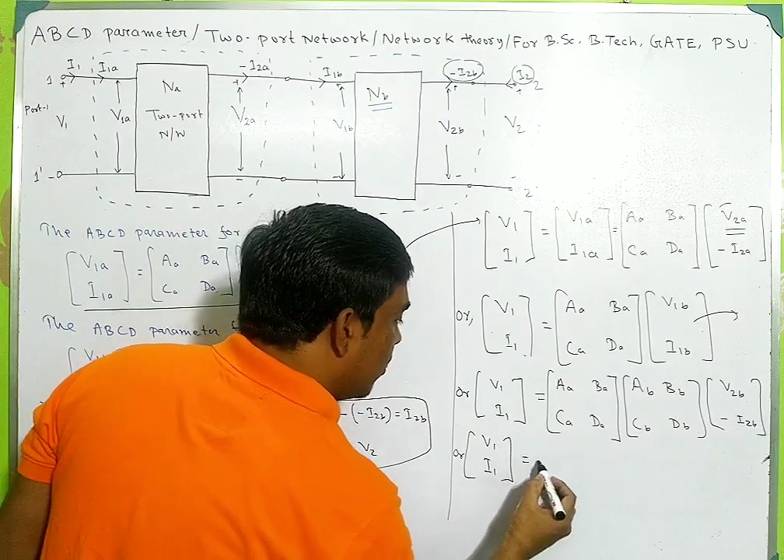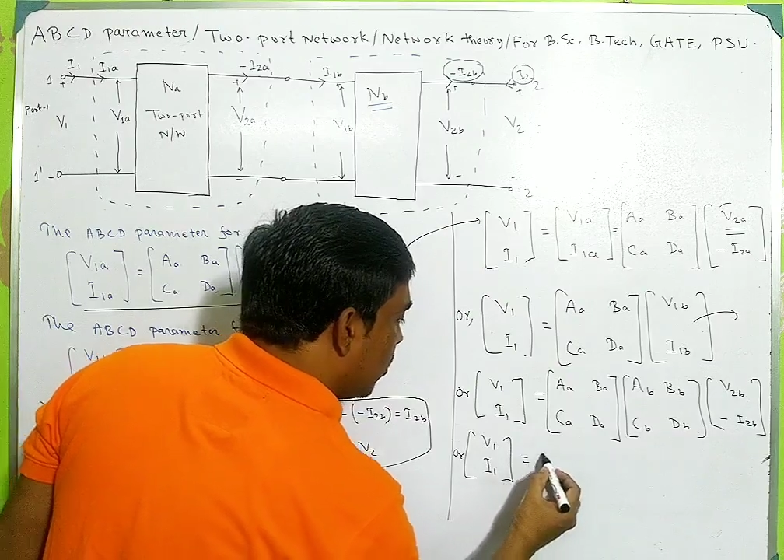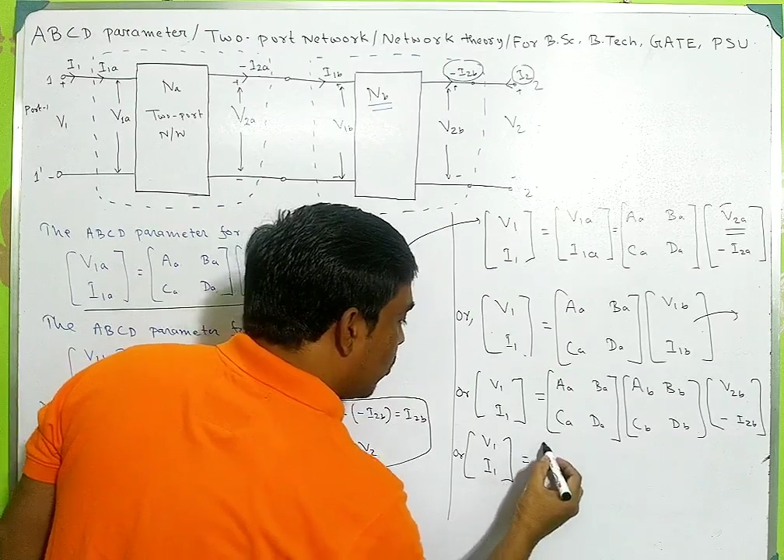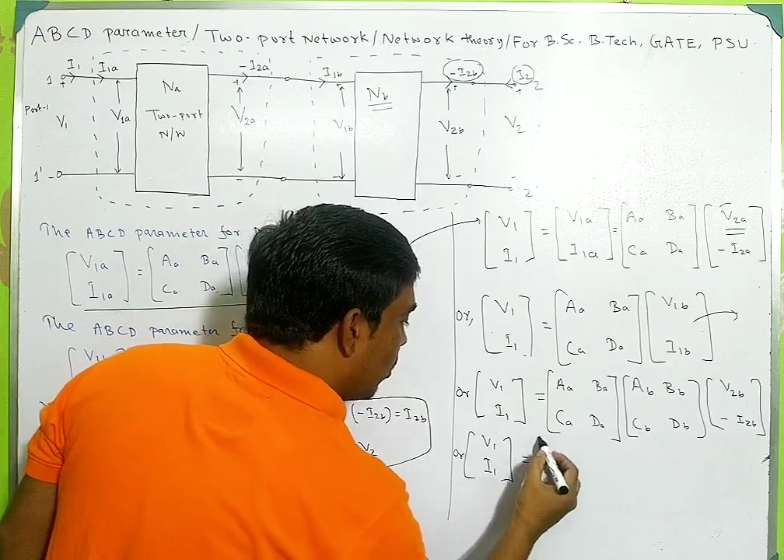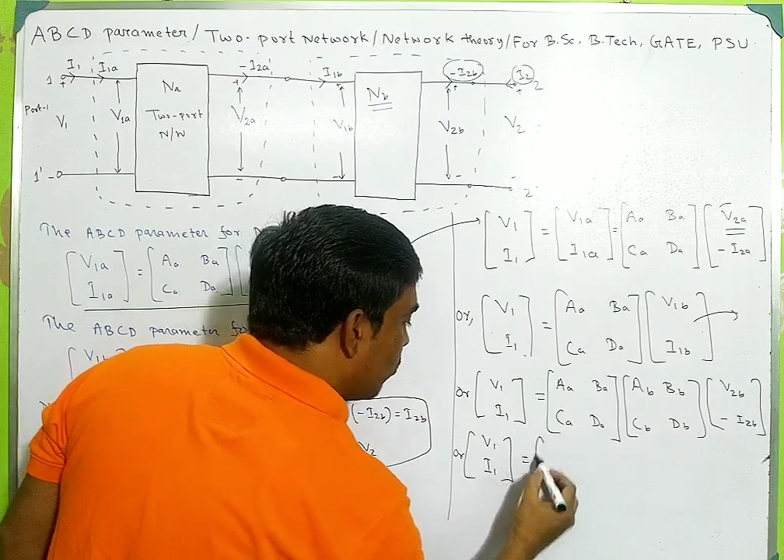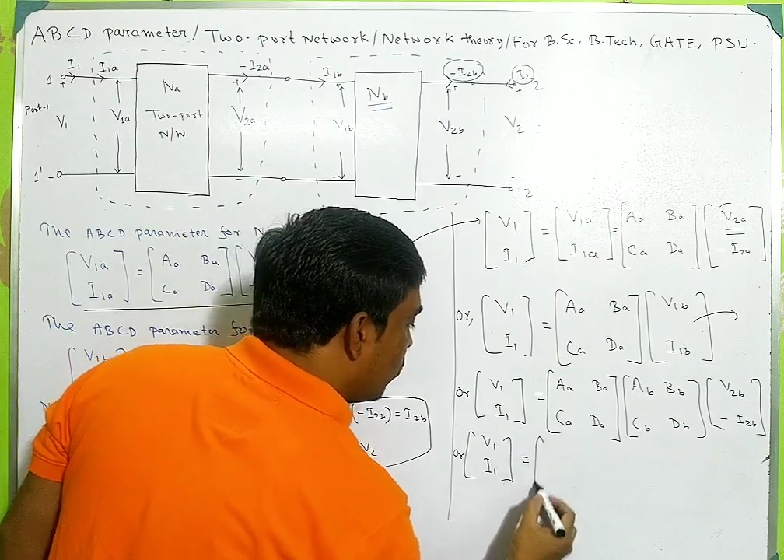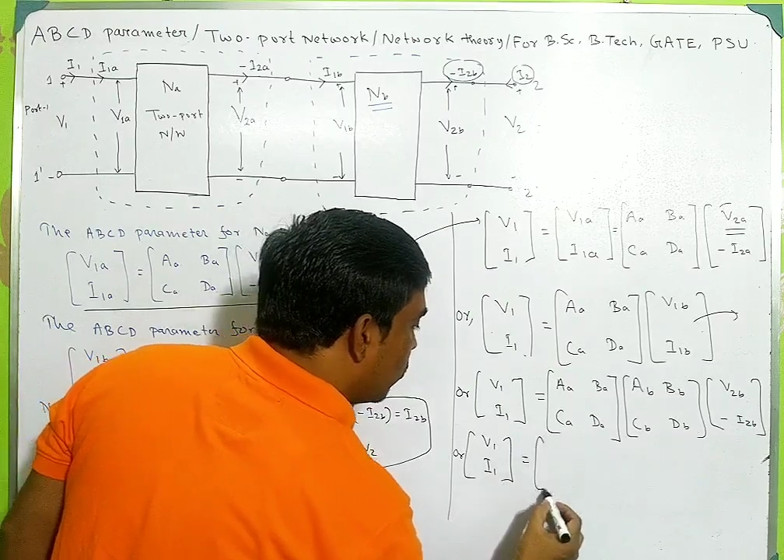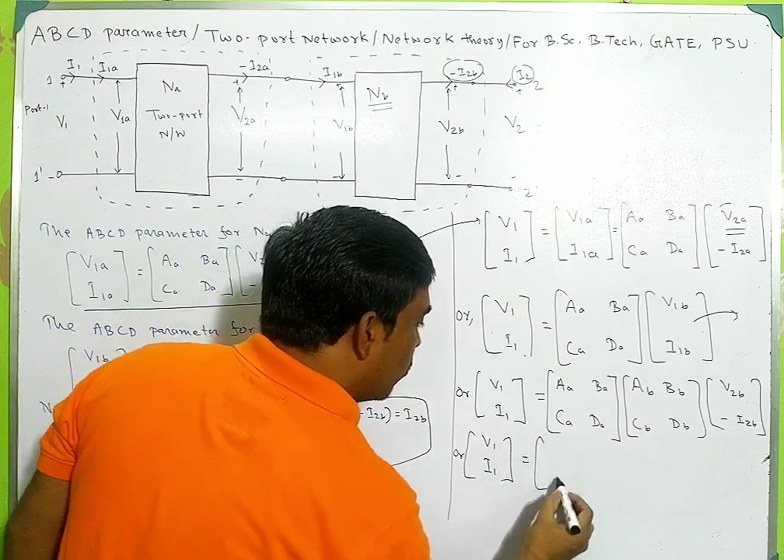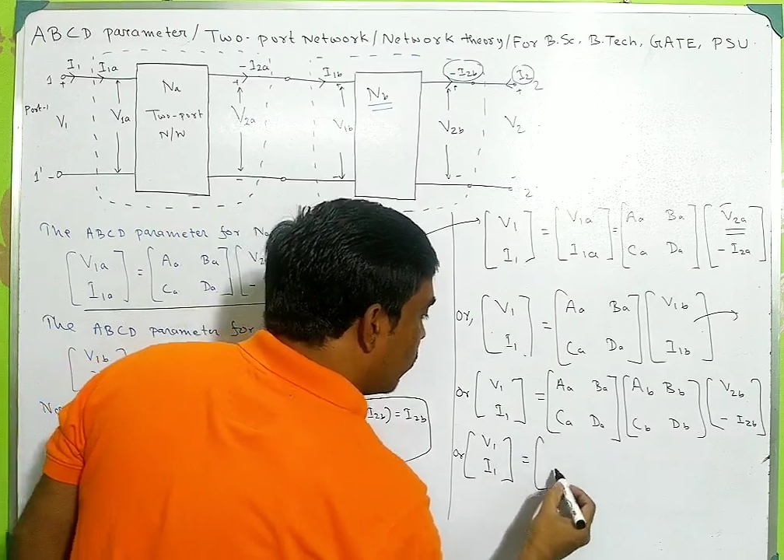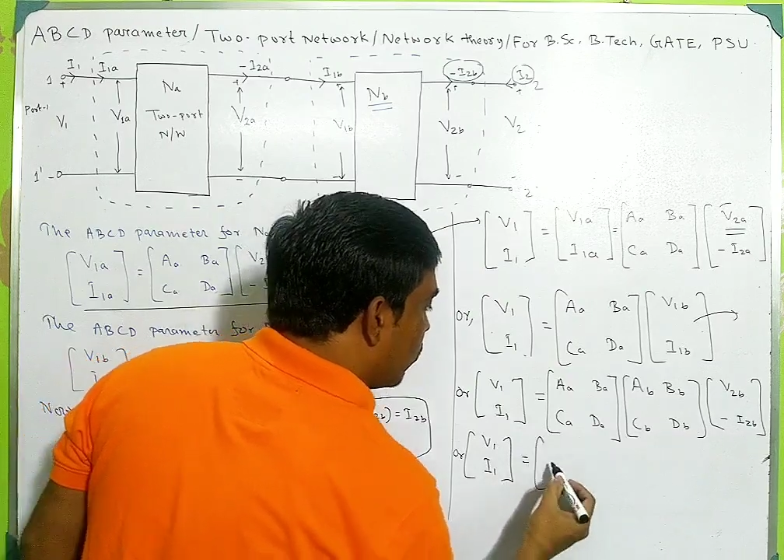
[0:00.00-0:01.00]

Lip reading: equals to